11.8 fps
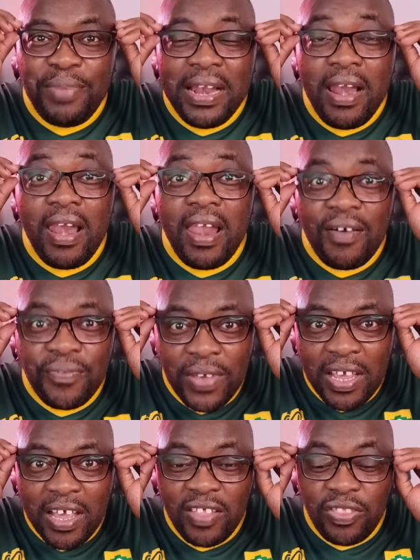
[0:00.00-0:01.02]
been
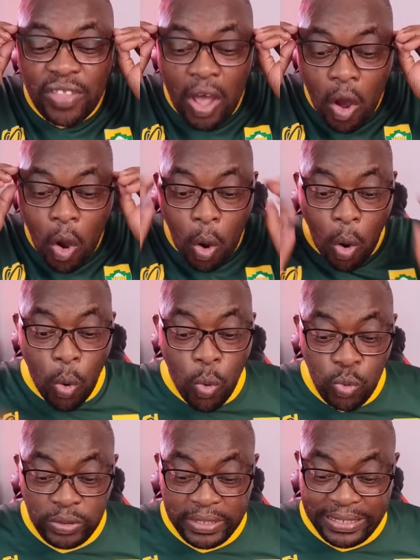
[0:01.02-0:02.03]
laughing the
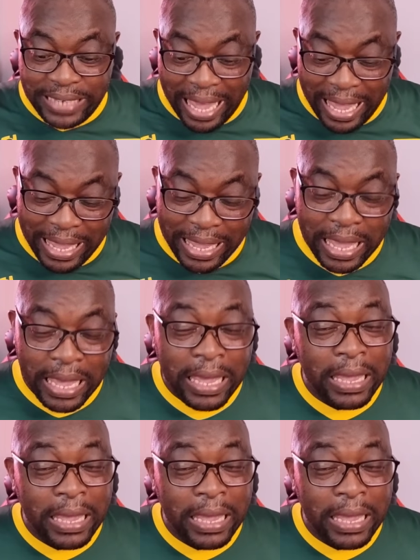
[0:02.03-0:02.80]
whole day.